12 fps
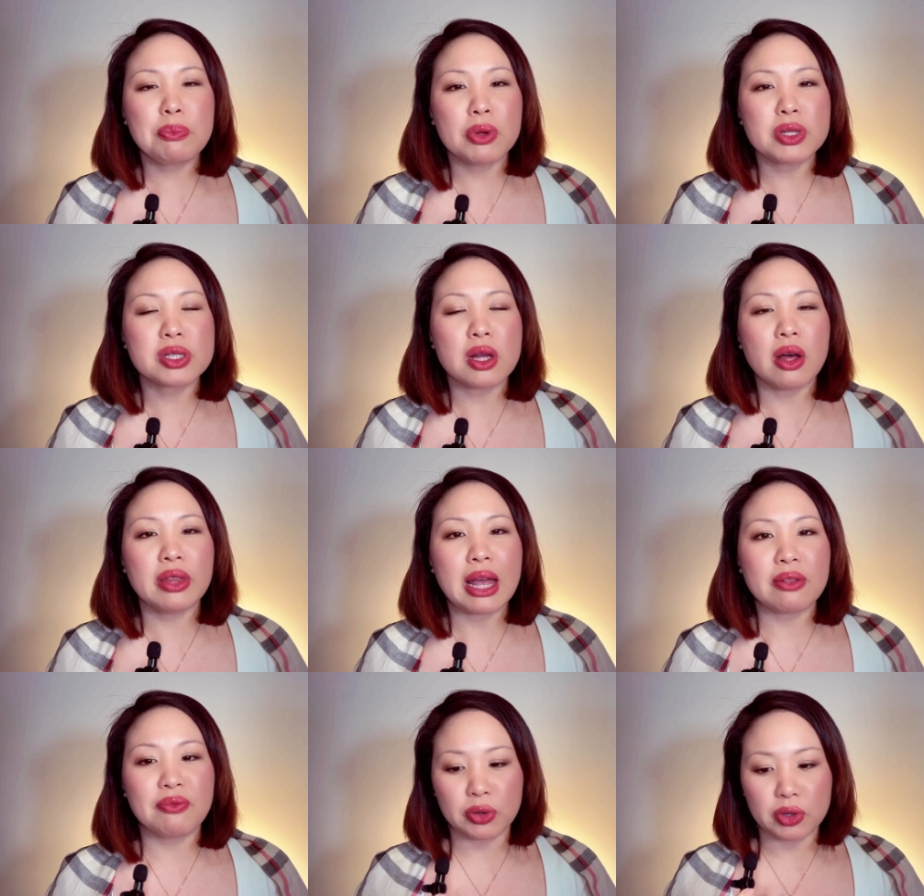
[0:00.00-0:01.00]
People saw
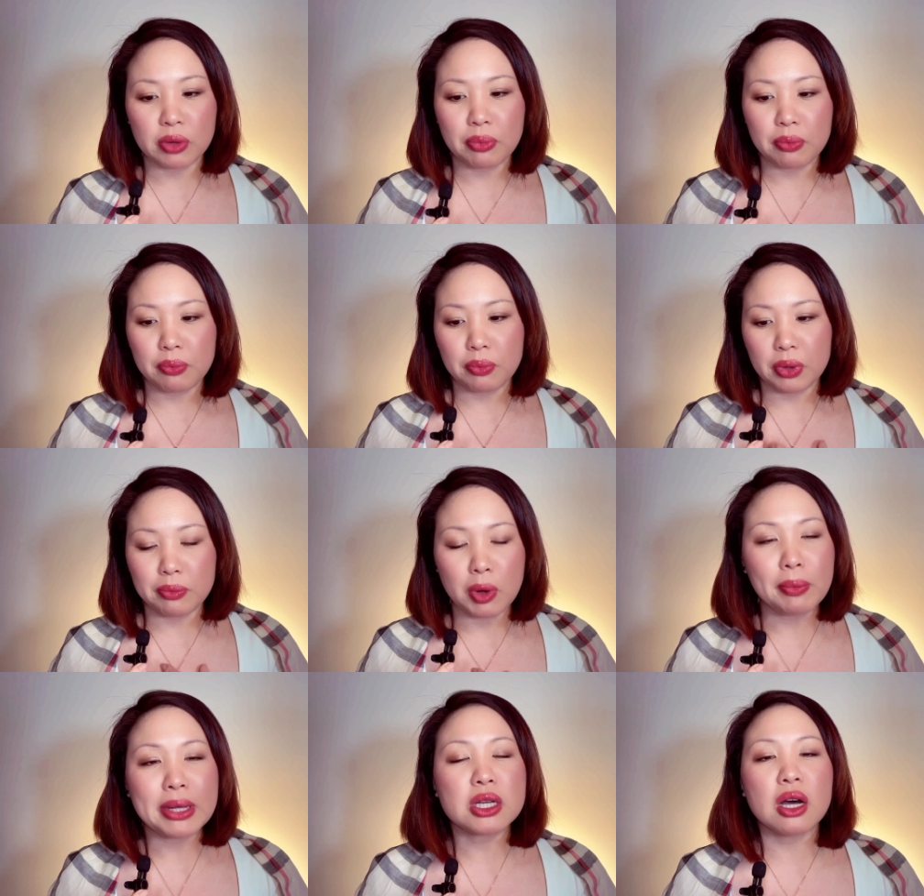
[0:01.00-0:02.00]
that vulnerable
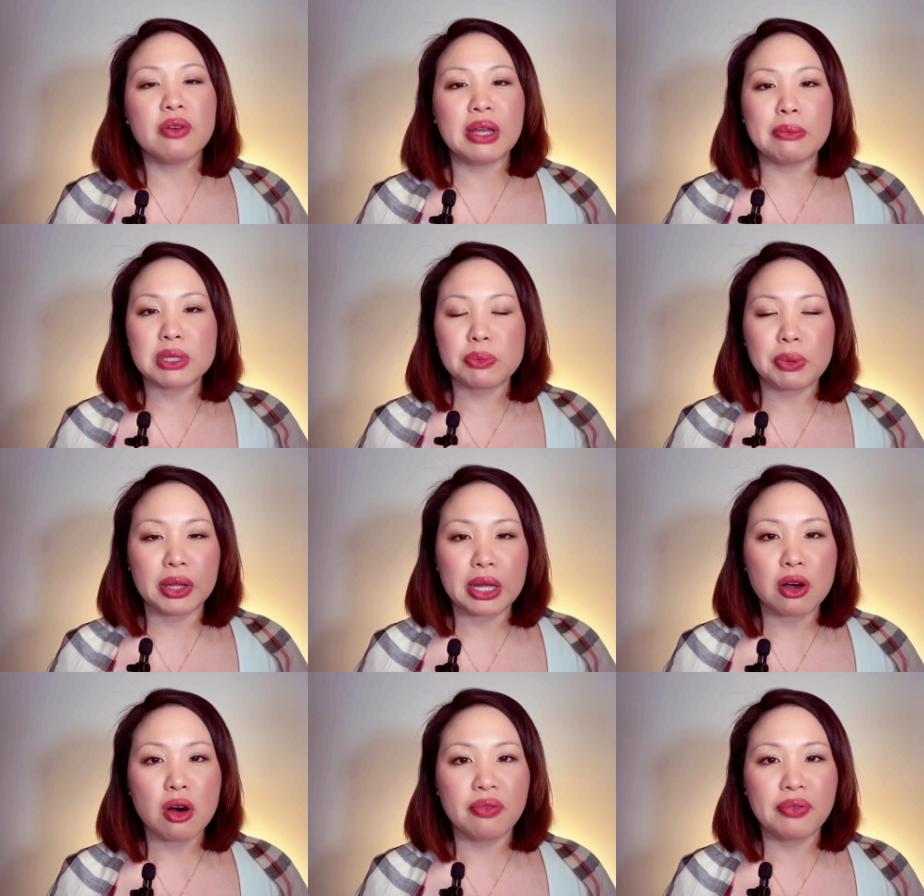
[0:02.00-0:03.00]
moment of him
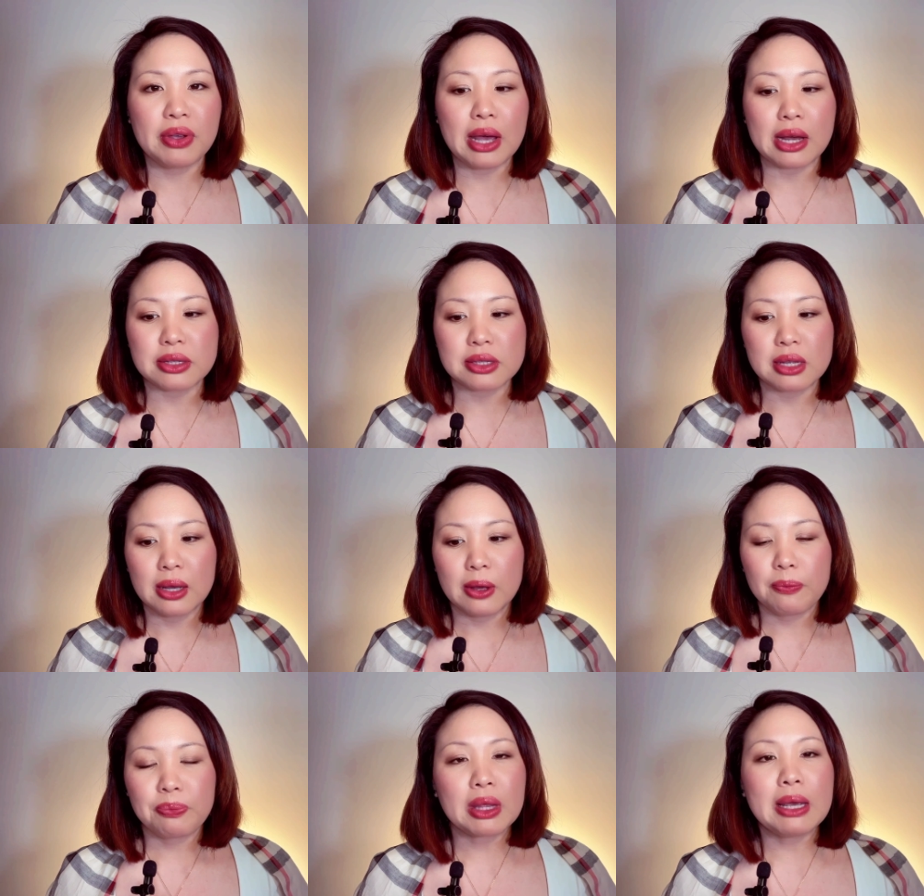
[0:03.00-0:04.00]
spilling coffee as
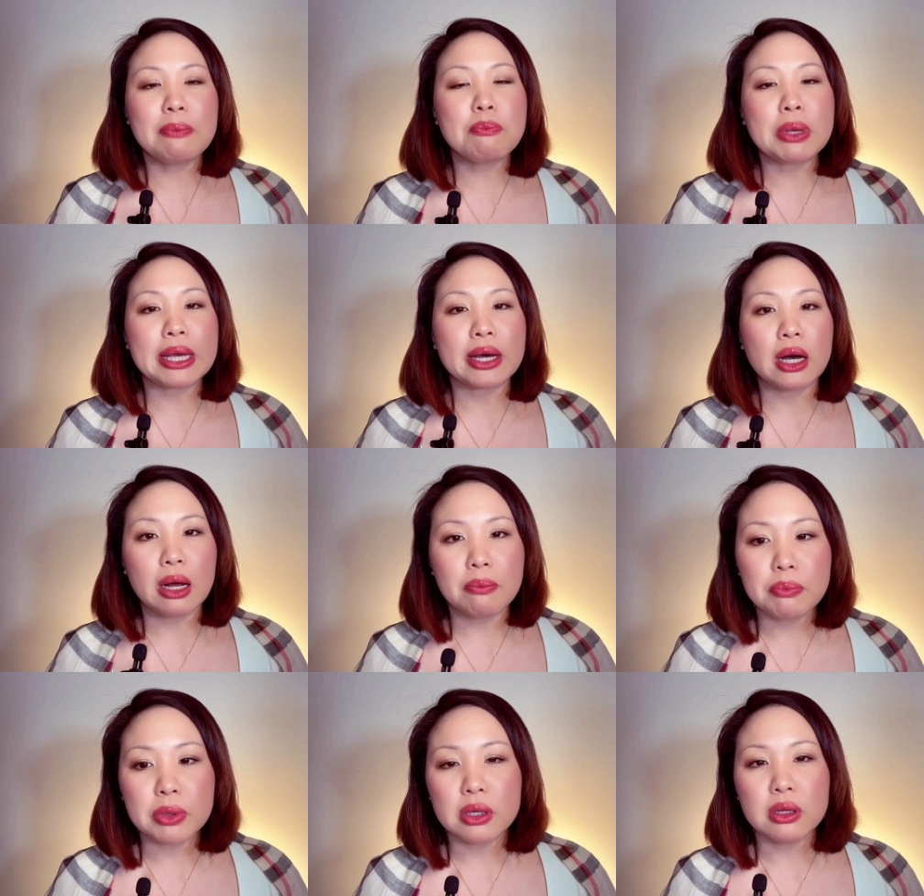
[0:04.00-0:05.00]
him being
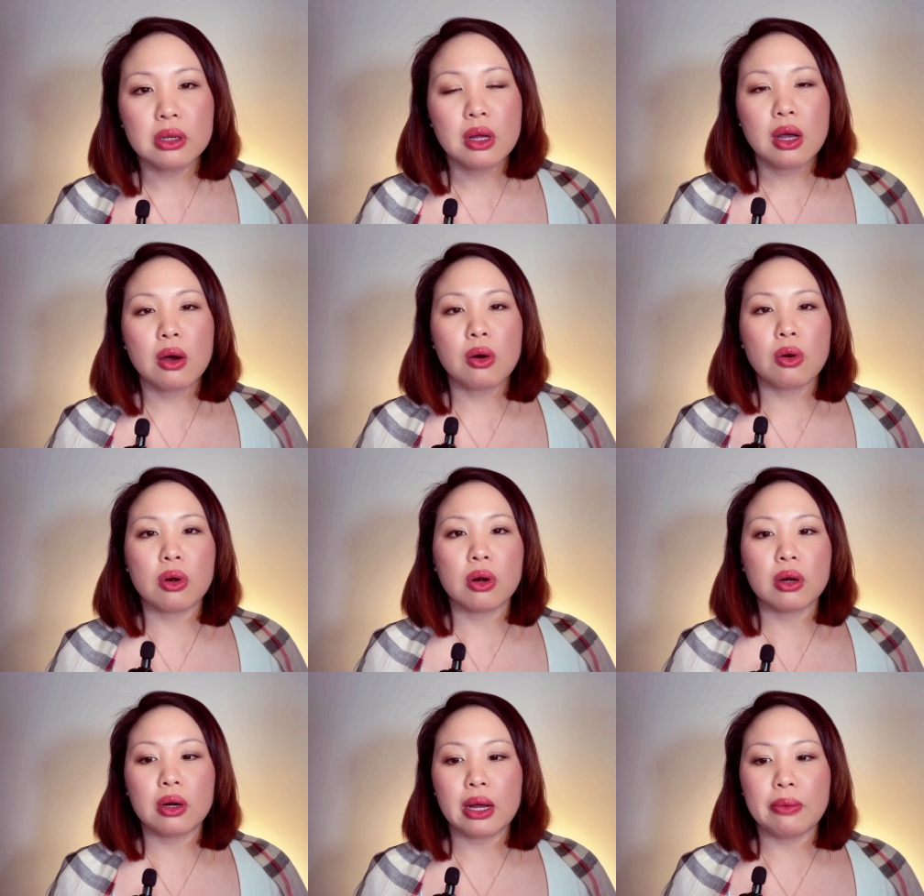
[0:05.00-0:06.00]
humble,
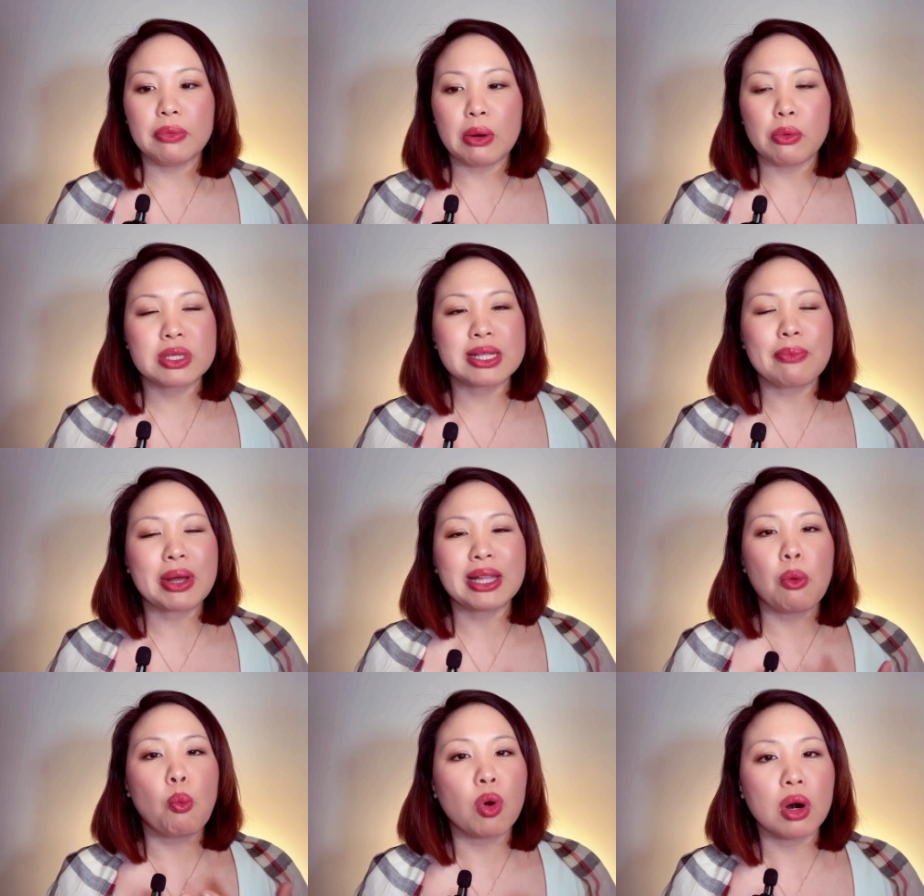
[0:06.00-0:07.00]
or there was some
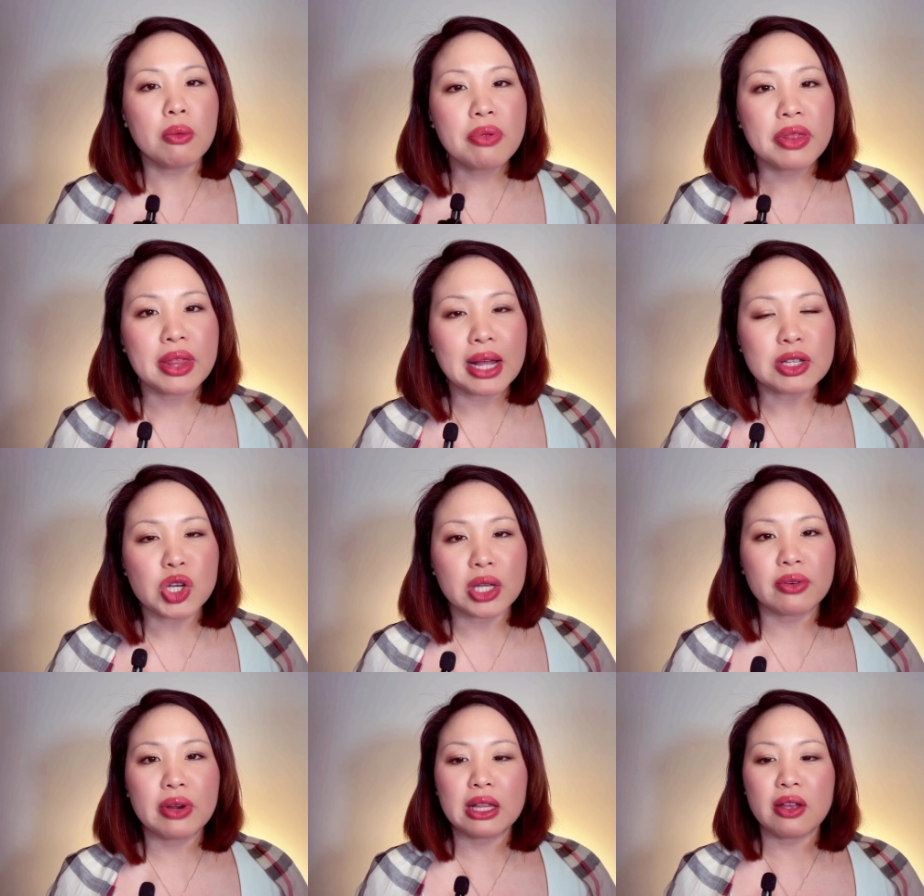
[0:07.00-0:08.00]
kind of warmth that
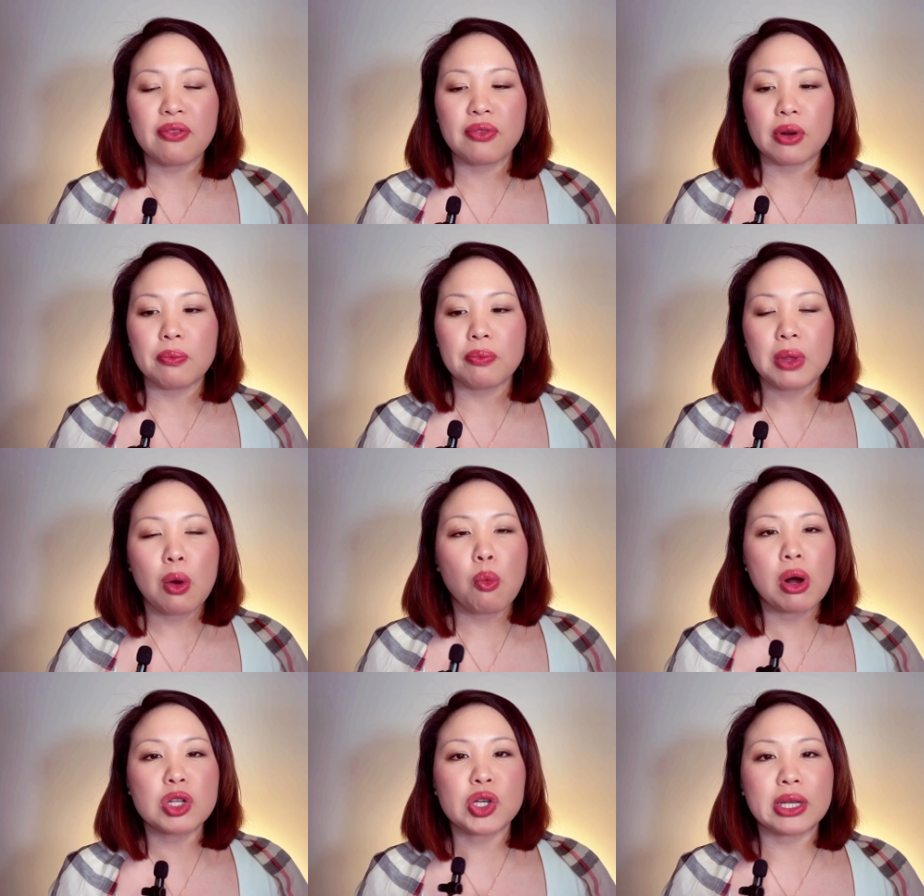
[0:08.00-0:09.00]
generated from
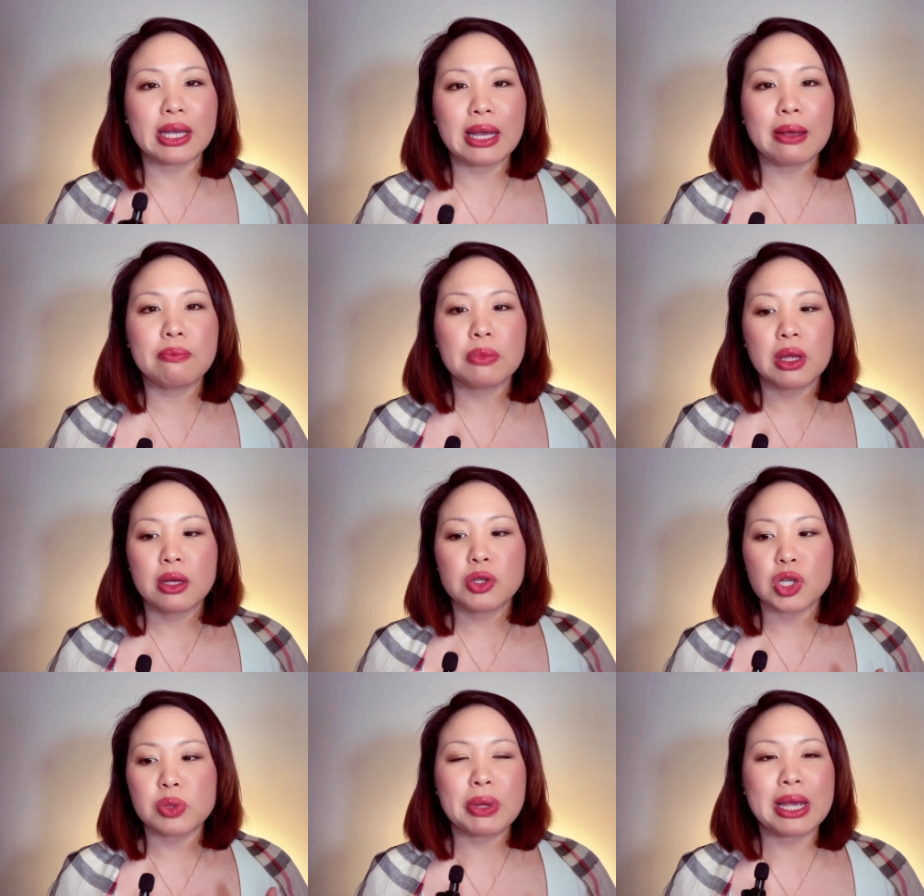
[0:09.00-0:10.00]
watching him
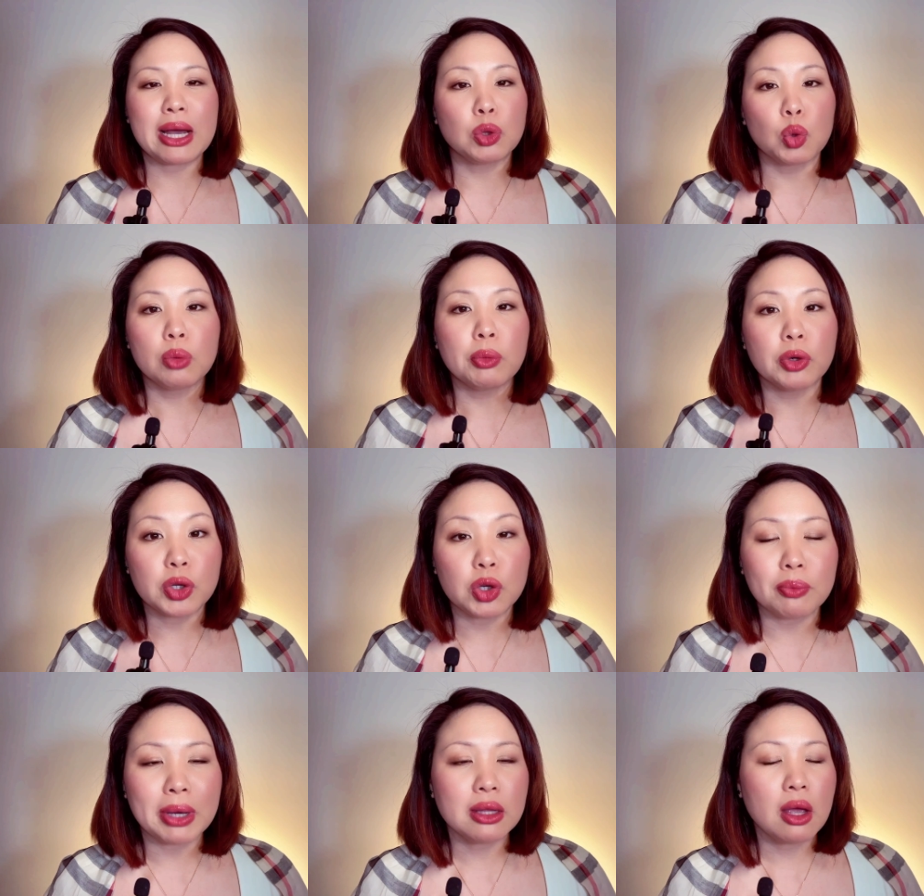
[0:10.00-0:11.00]
just being a normal
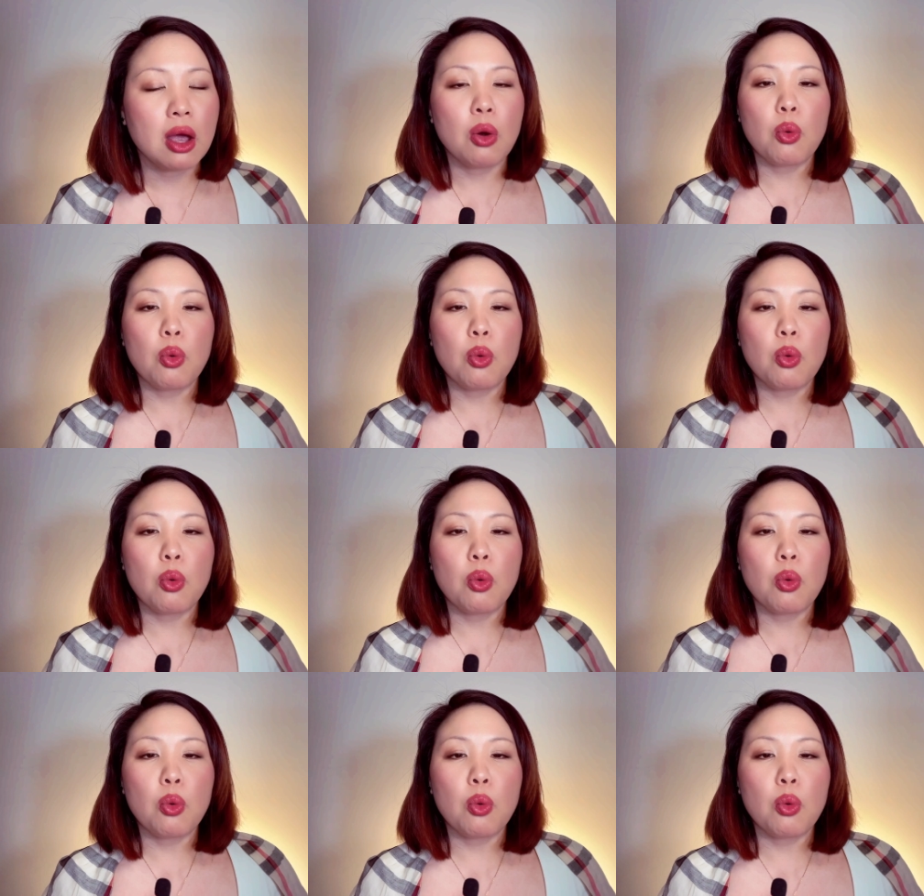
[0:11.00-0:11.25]
human.